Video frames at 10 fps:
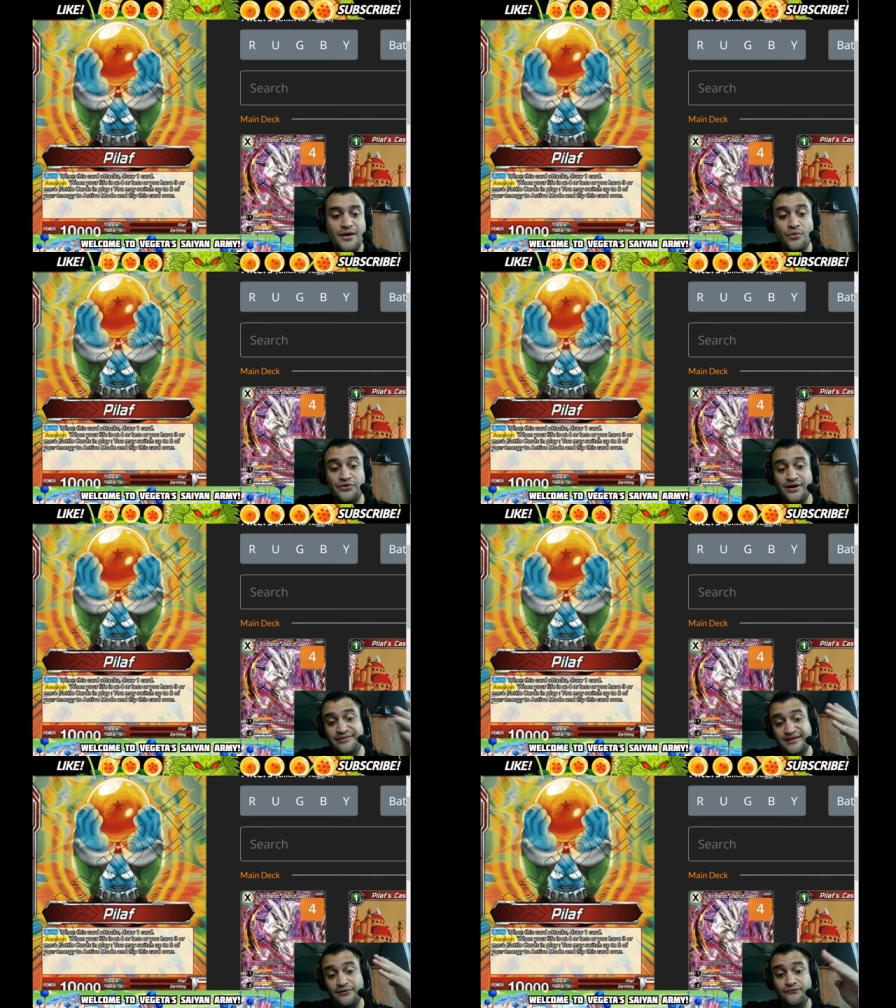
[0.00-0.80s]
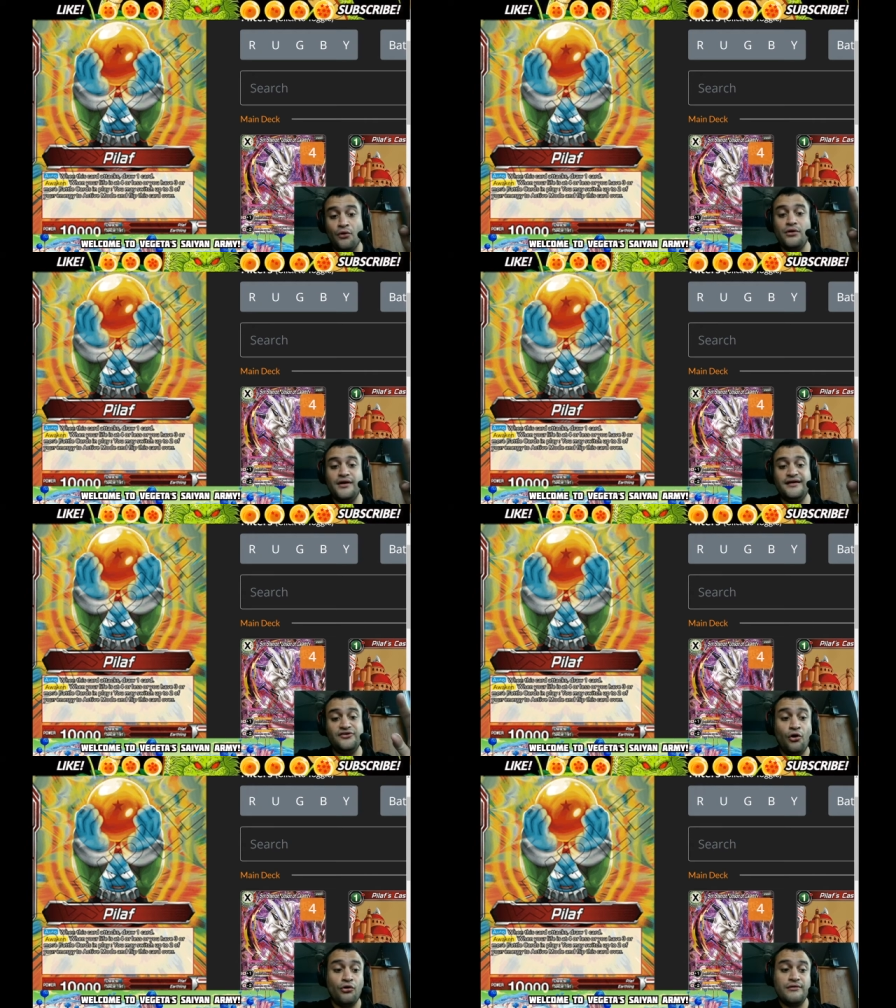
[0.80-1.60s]
When your life is at 4 or
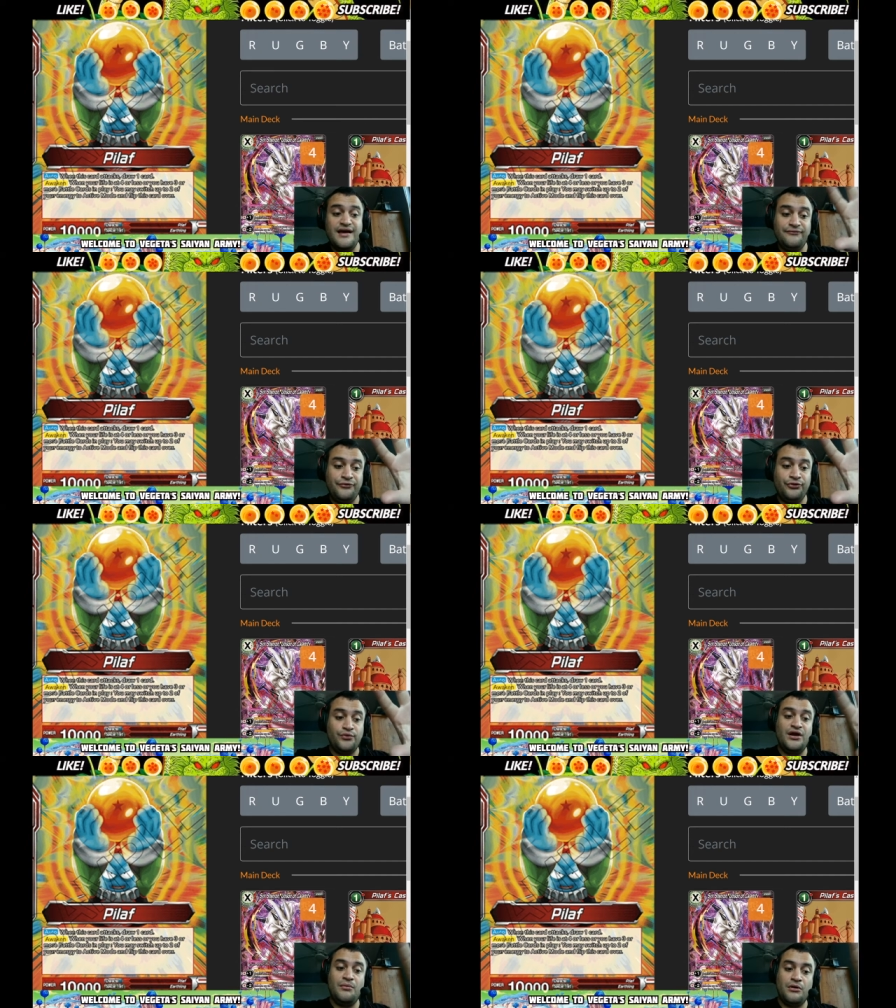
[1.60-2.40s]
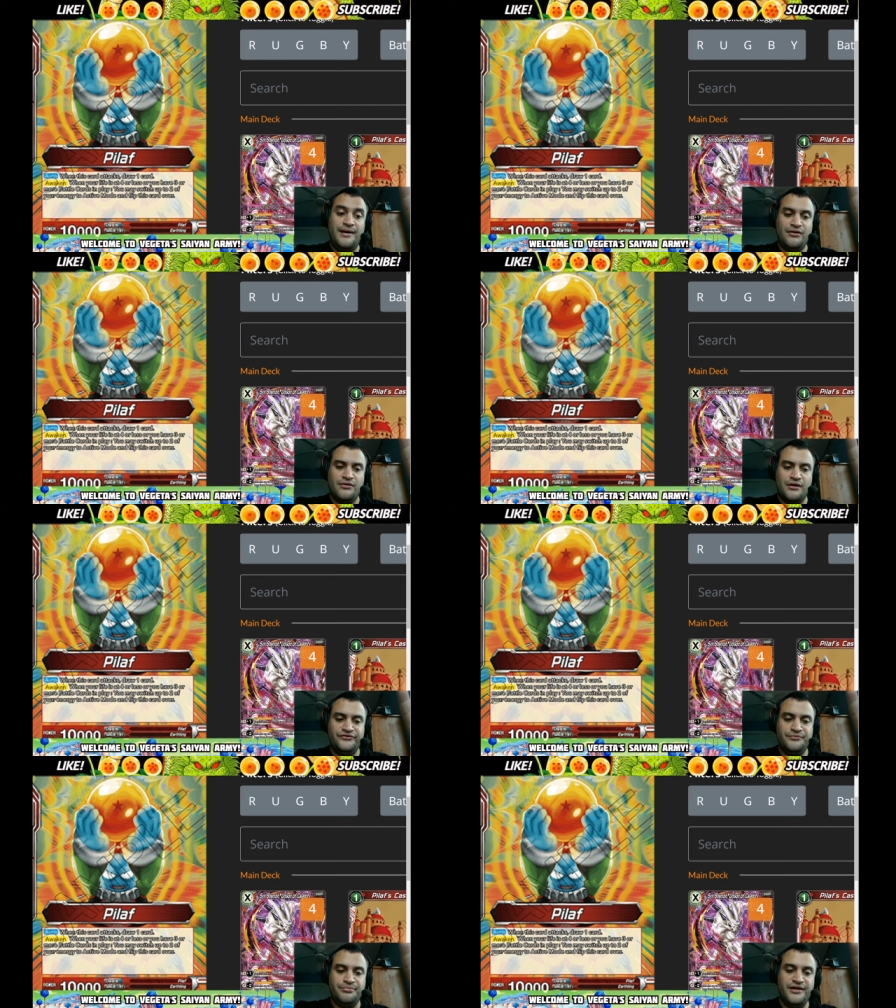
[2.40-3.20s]
less, or you have 3 or more battle
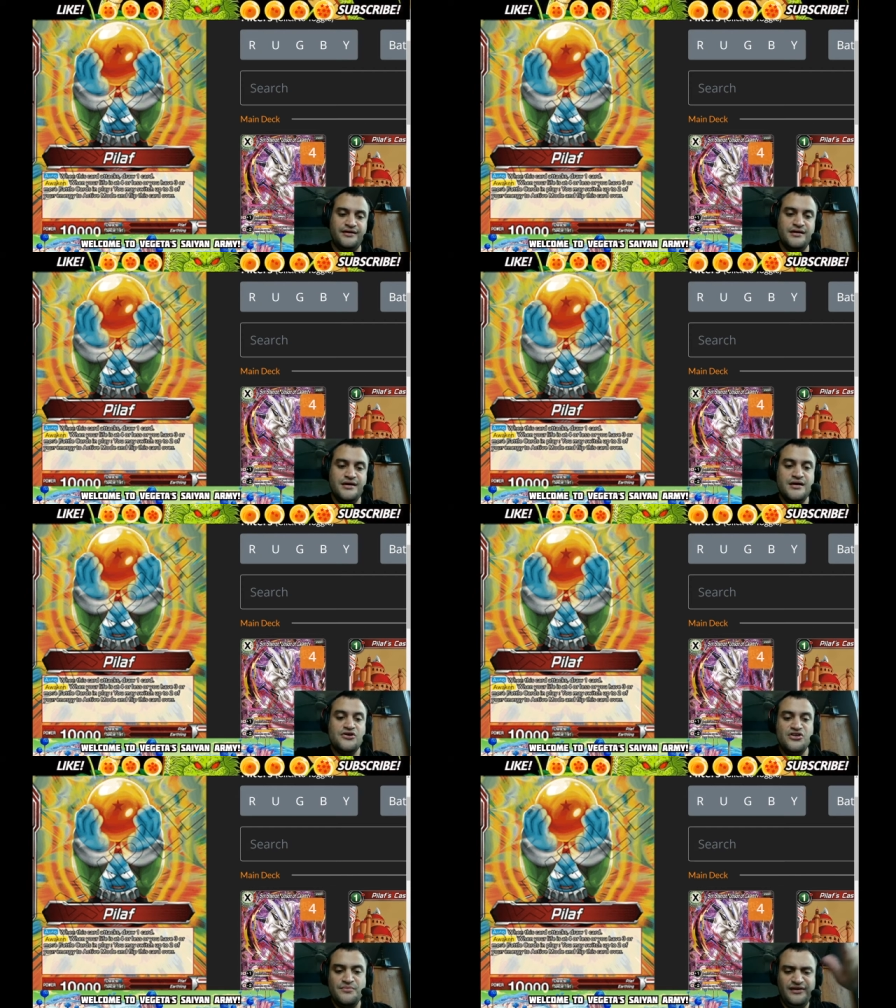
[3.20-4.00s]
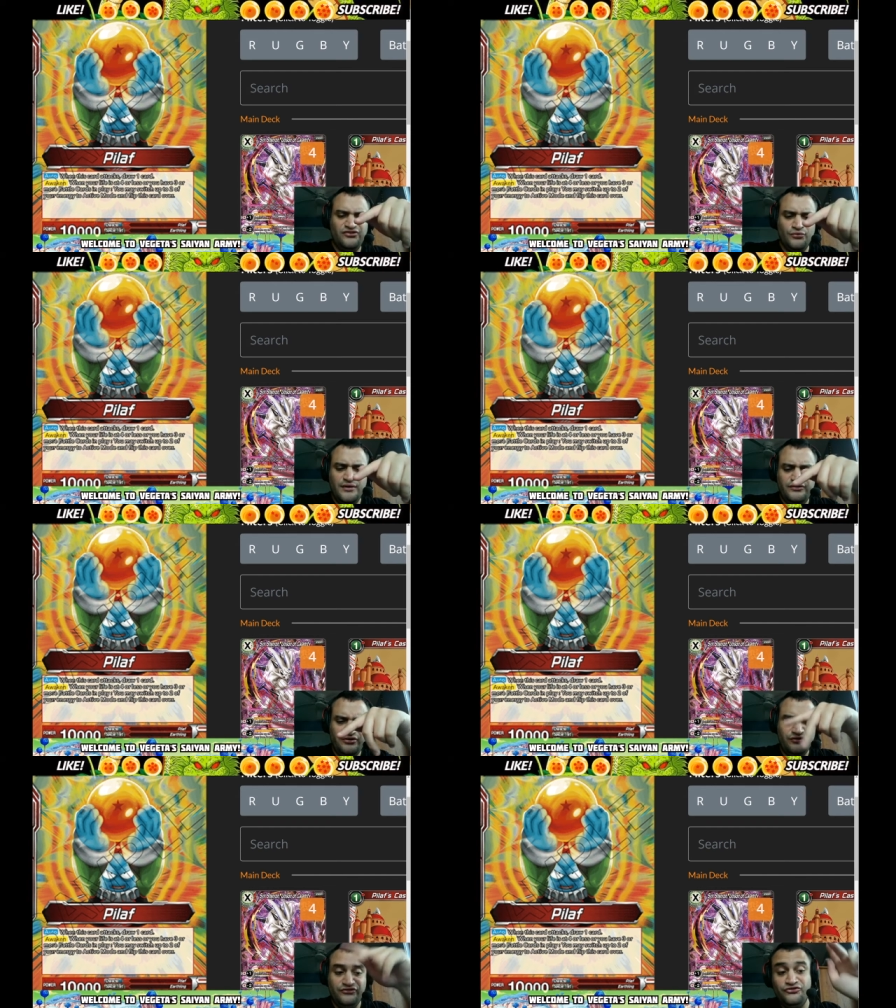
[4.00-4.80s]
cards in play, you may
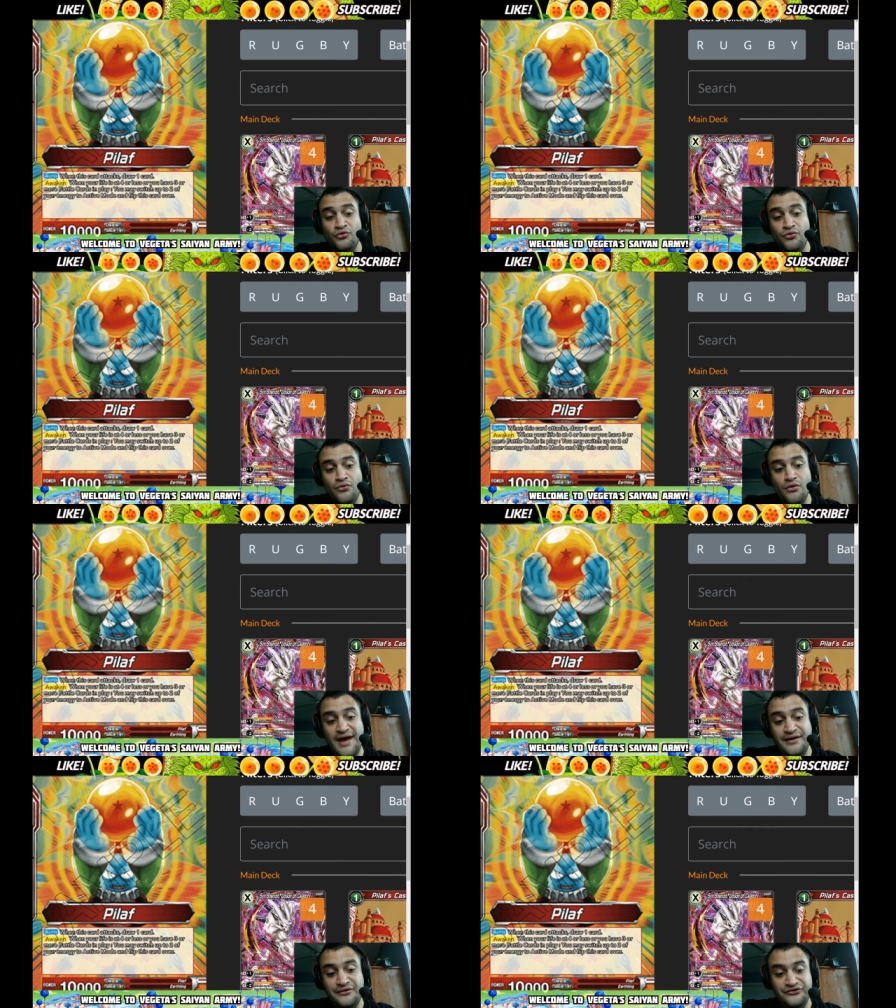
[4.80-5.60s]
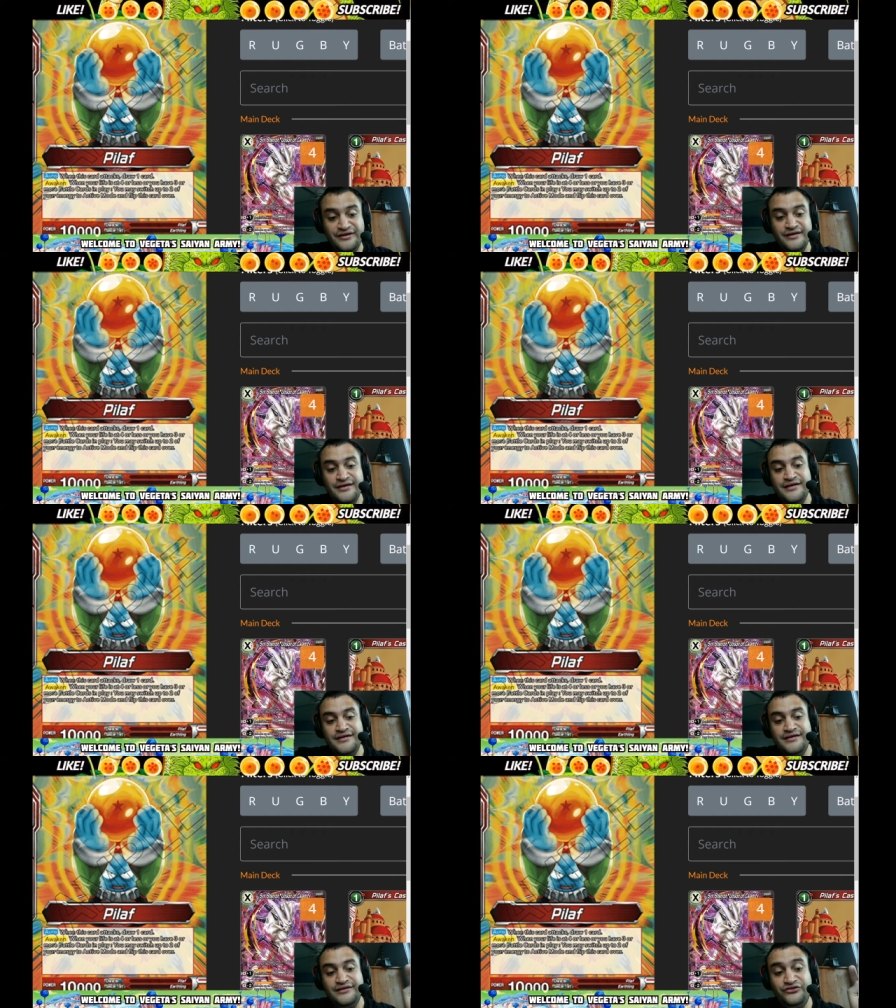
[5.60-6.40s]
switch to energy
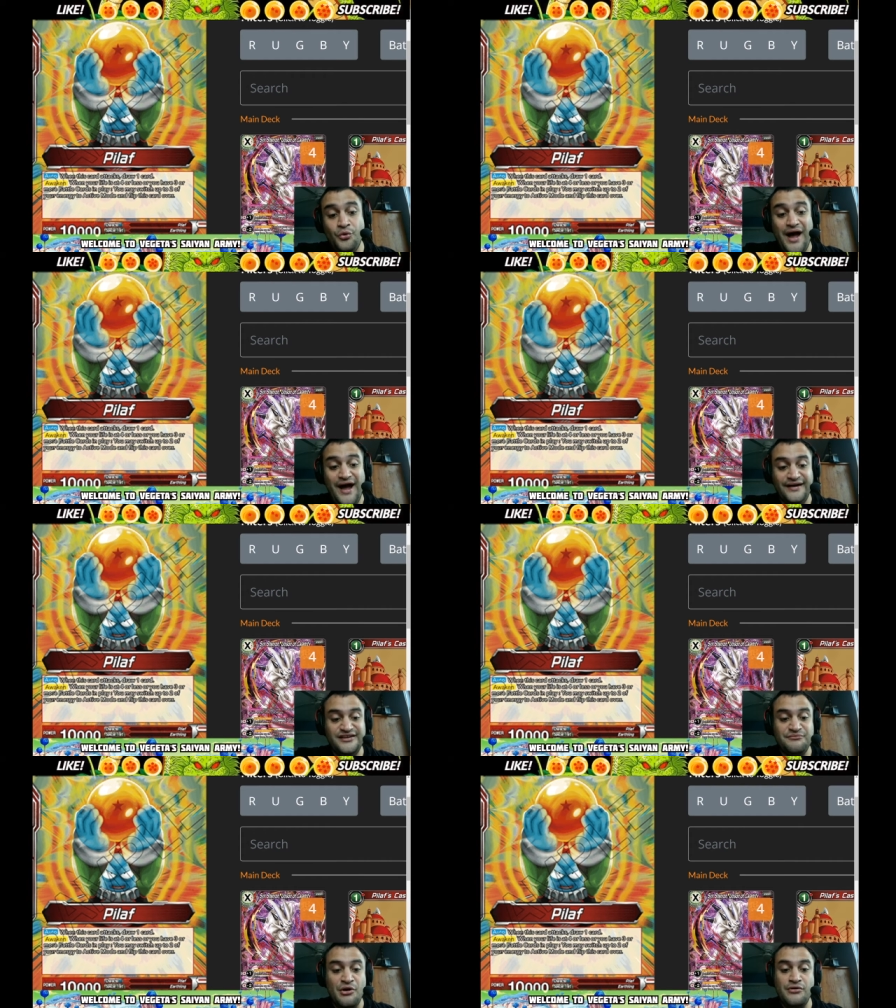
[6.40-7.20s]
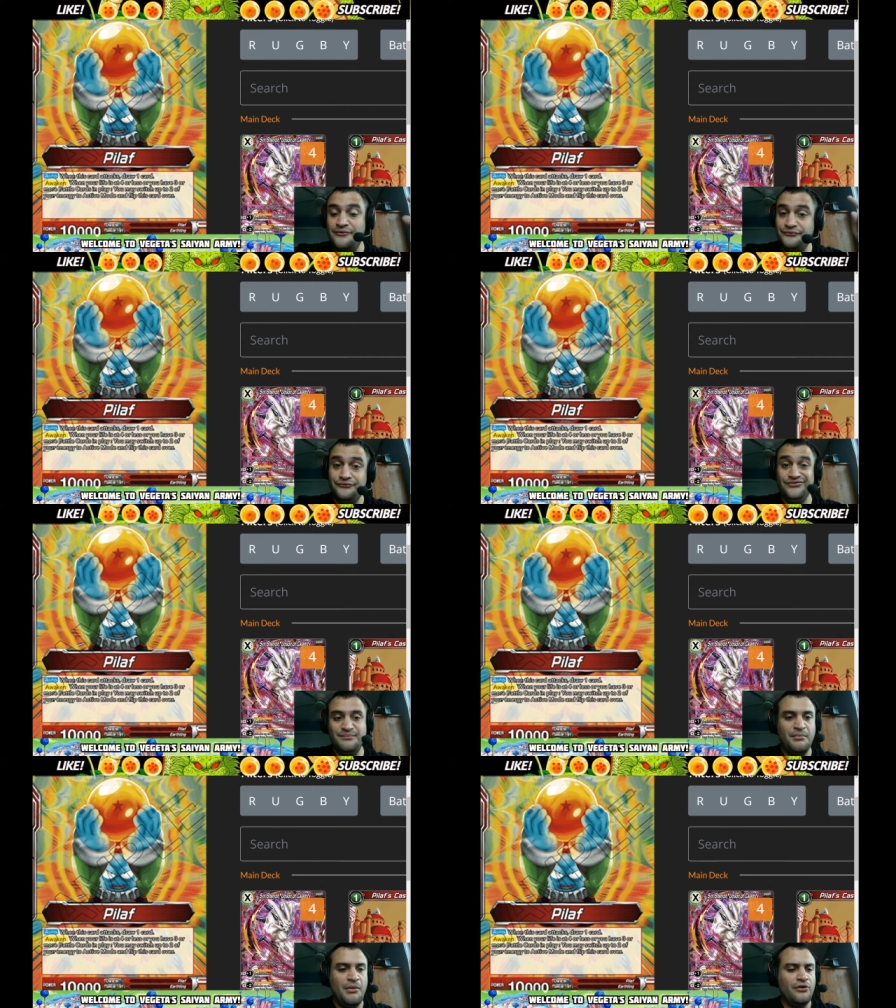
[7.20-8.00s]
to active mode and
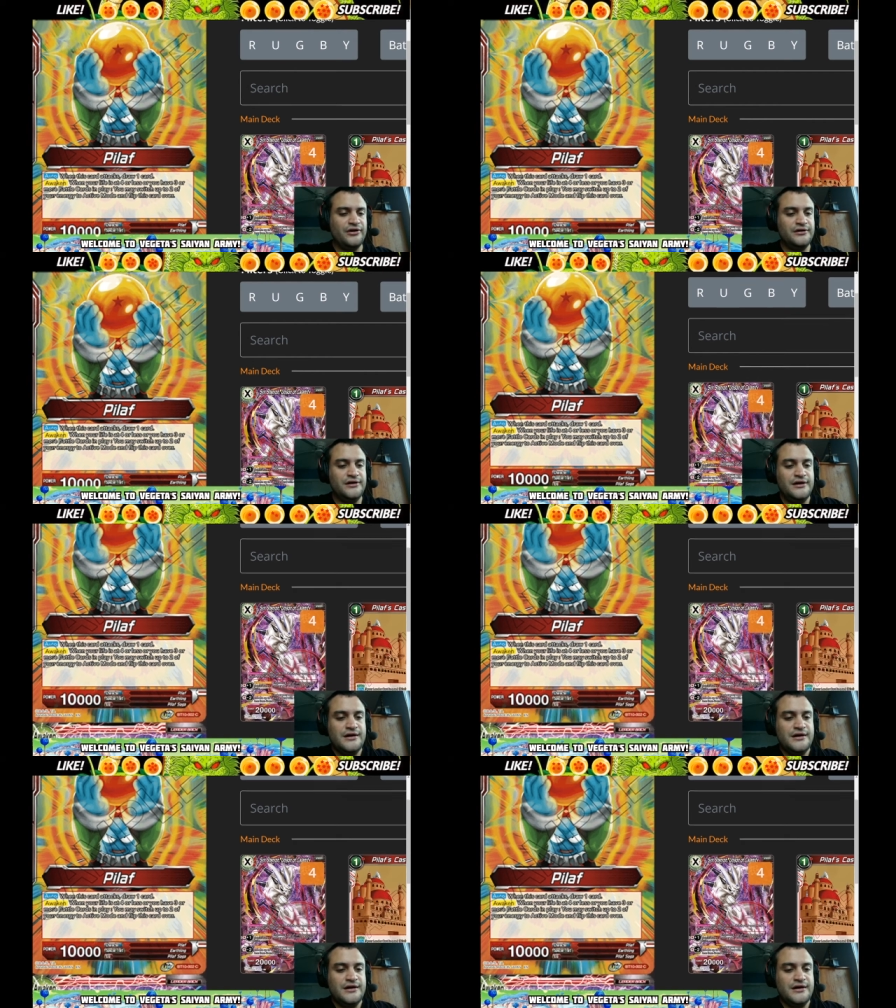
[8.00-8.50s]
flip them over.